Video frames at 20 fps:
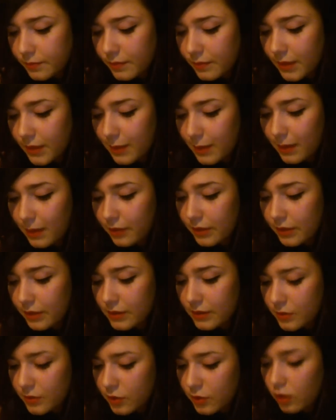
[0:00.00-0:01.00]
My
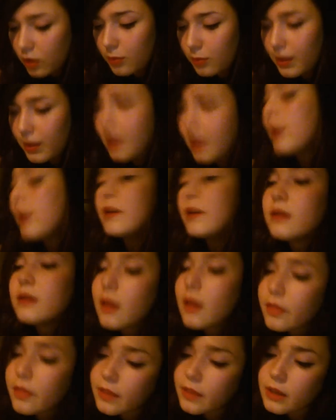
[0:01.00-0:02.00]
reason told me I had
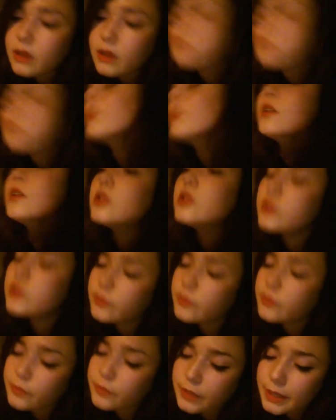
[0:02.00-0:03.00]
nothing to
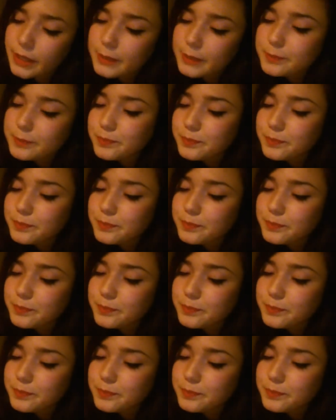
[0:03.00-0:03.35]
fear.